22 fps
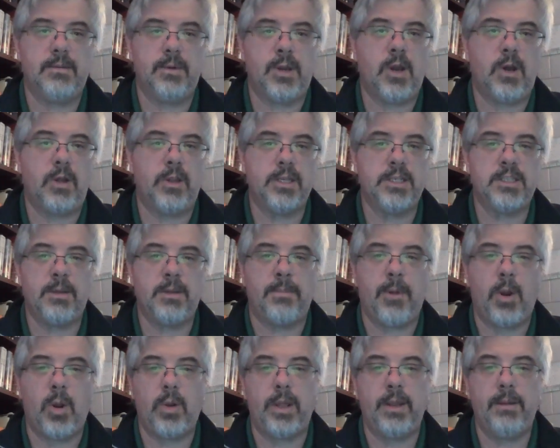We call this the
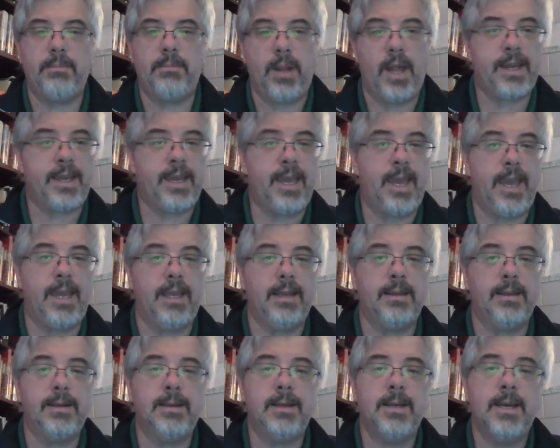Berlin
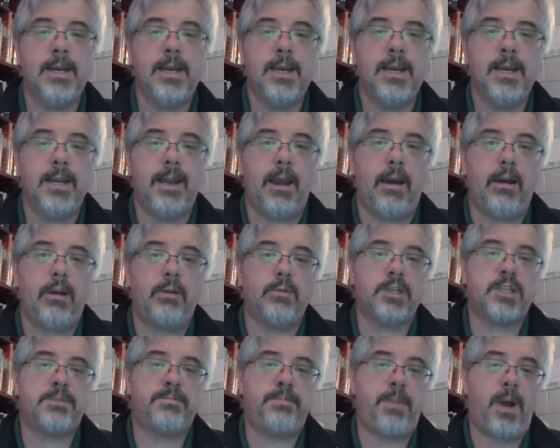Blockade. Now, in
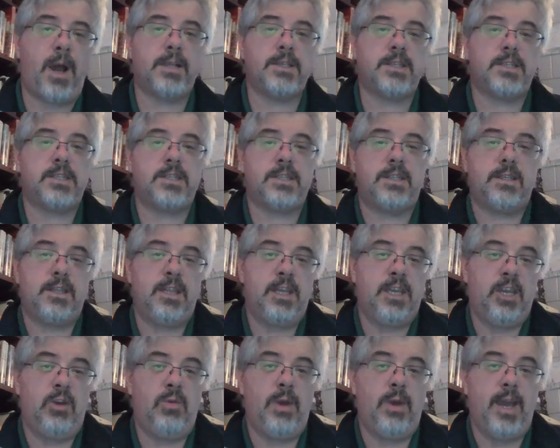response,
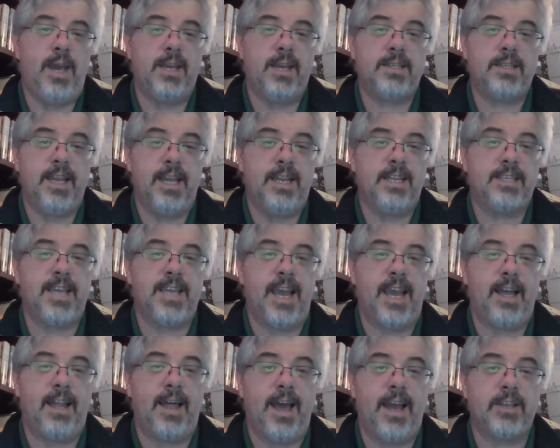the U.S. and its
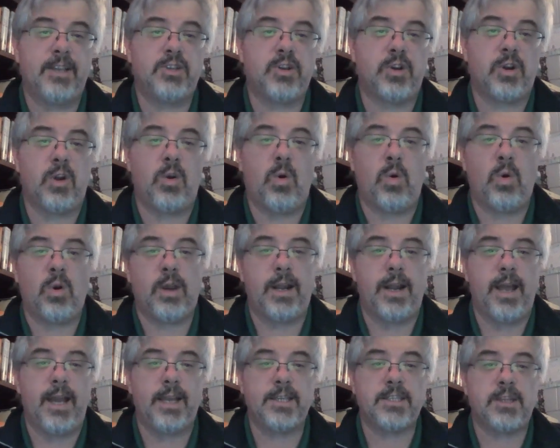allies are going to
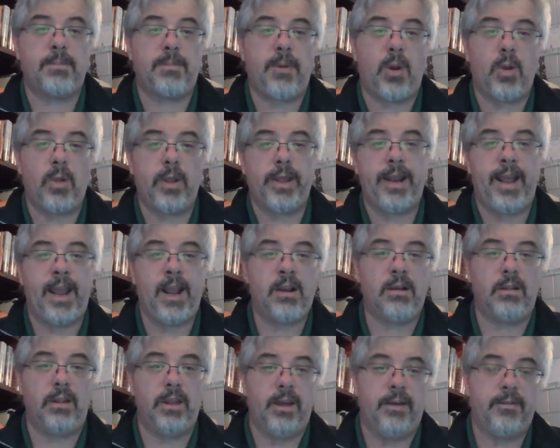organize the Berlin
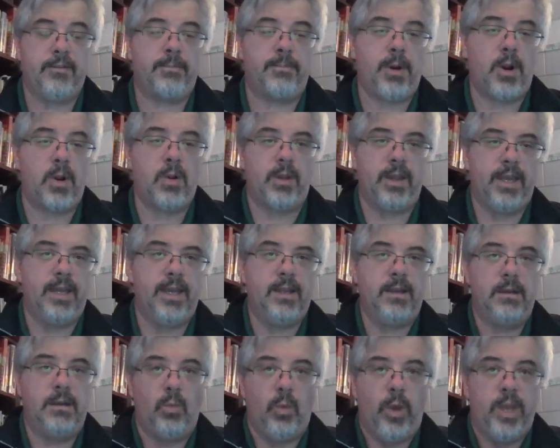Airlift.
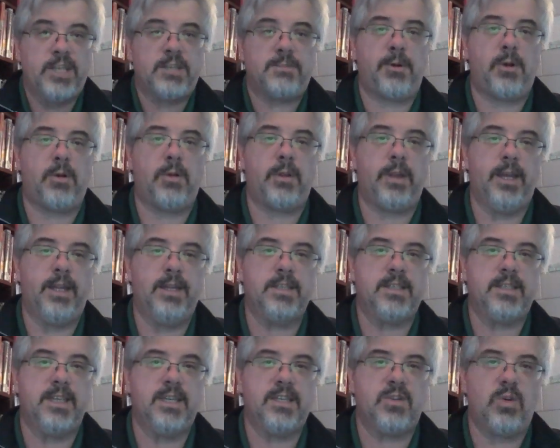Berlin, West Berlin,
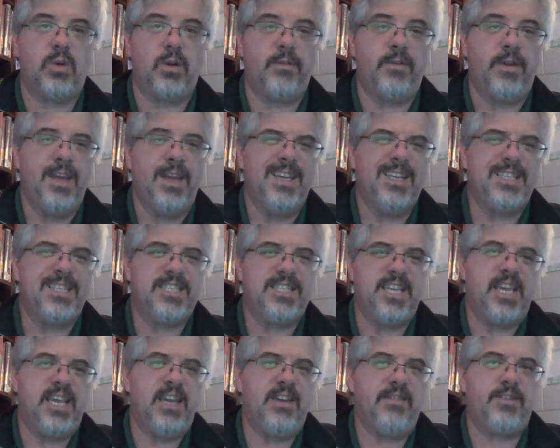is this sort of
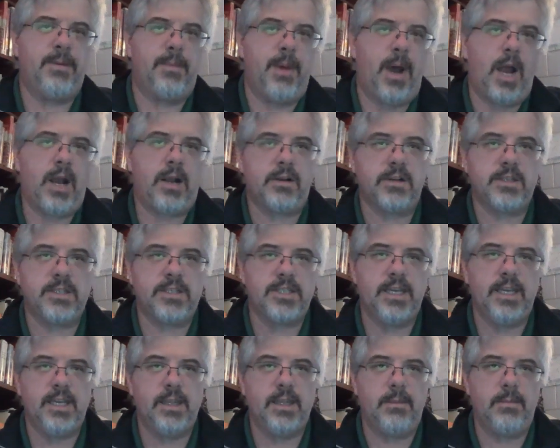sea of
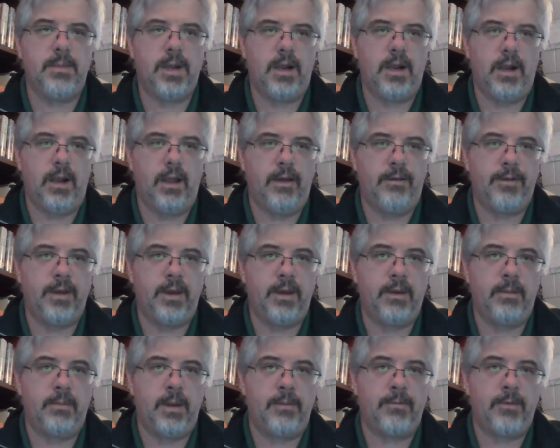democracy in the middle of
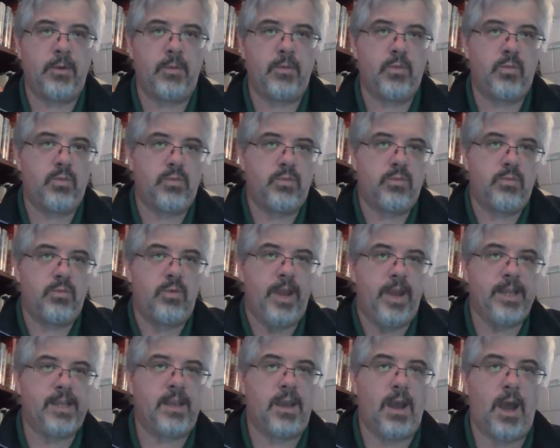a
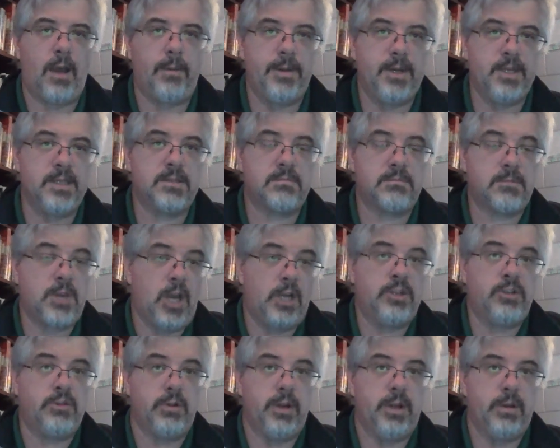red communist
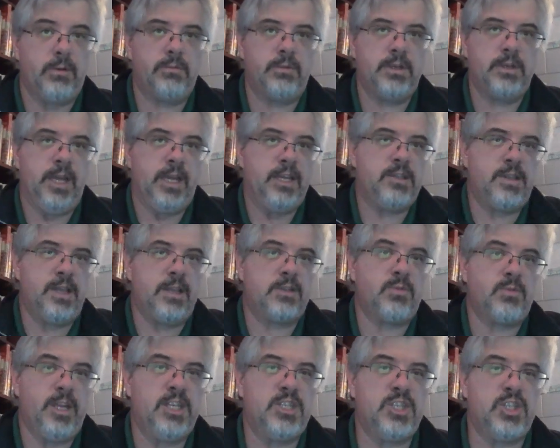country.
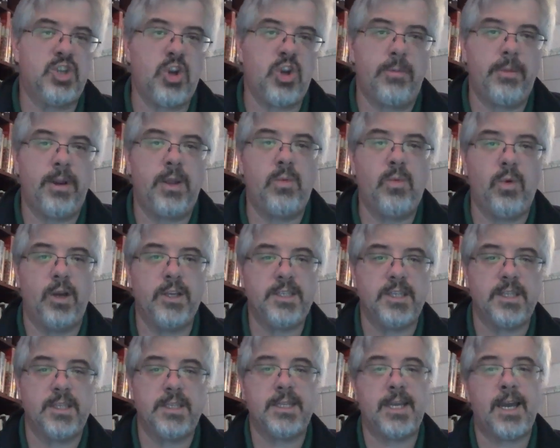That's what East Germany
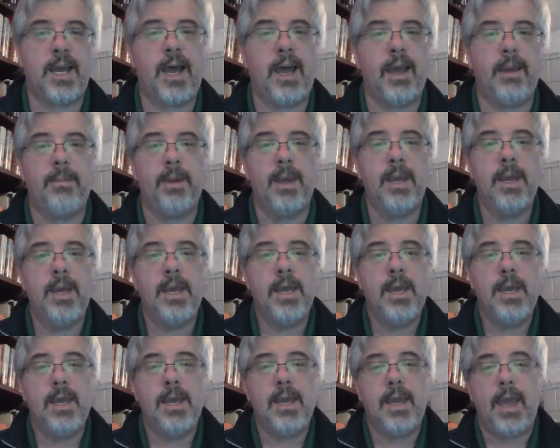was at the time.
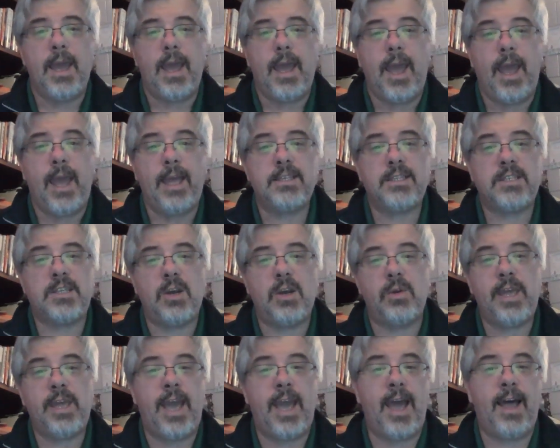And
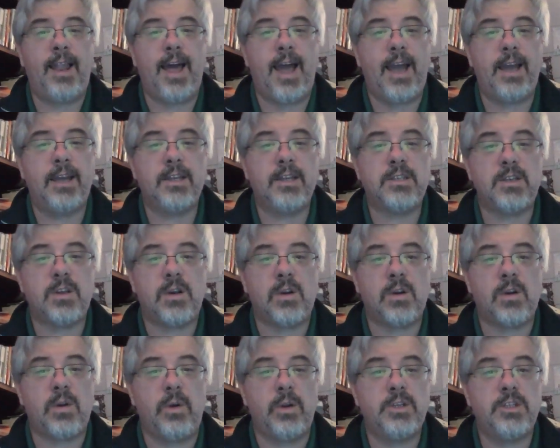so the Allies
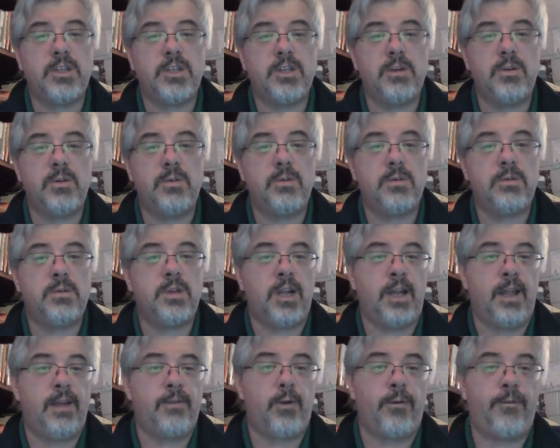are going to
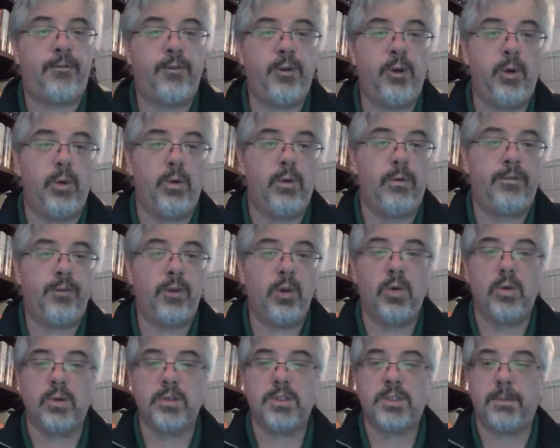deliver food,
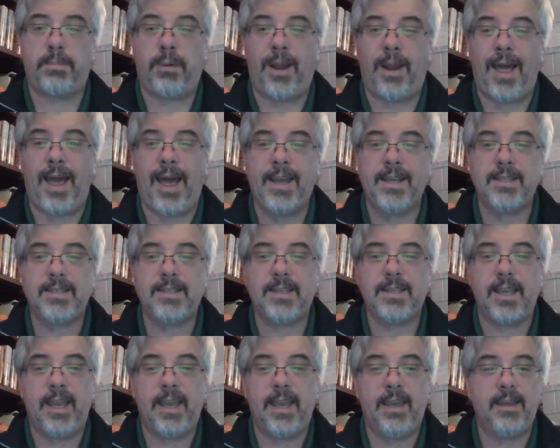fuel,
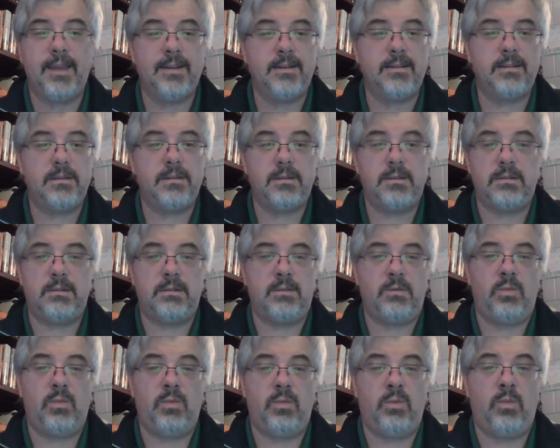supplies, and
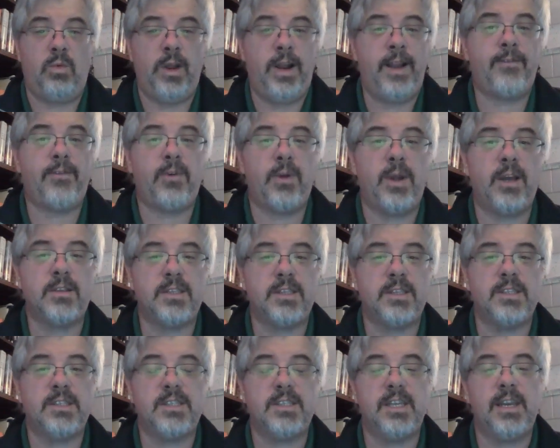whatever else
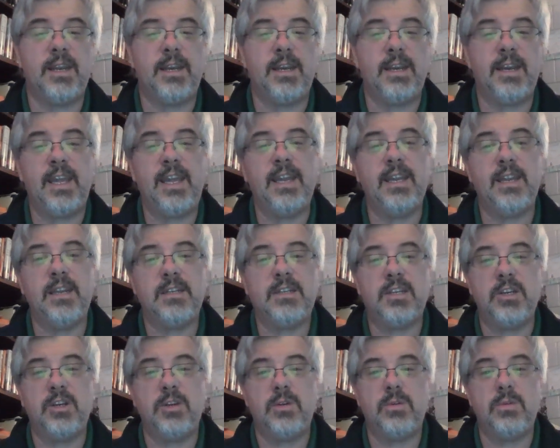the city needed
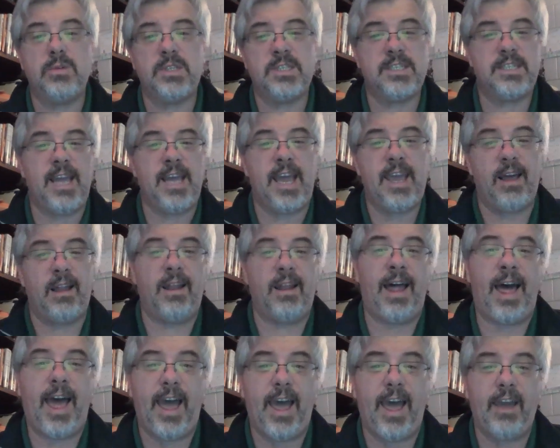to stay
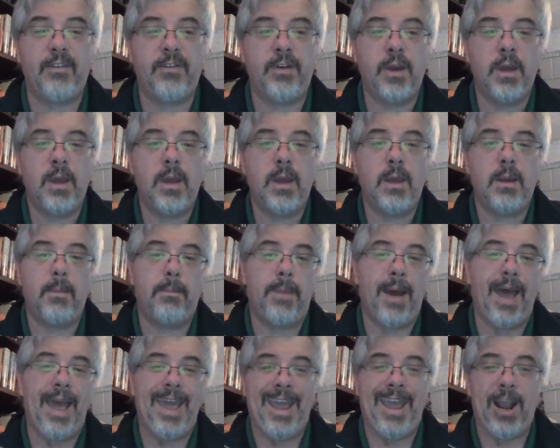alive
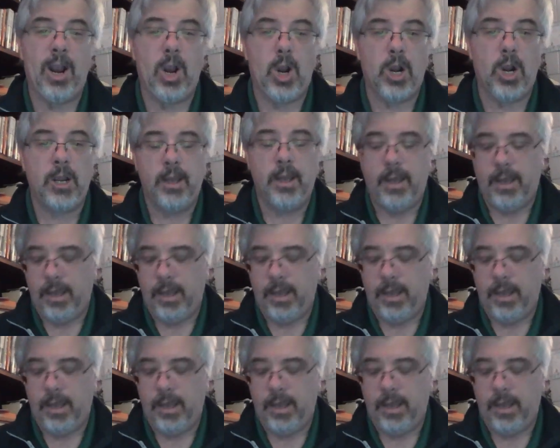by air.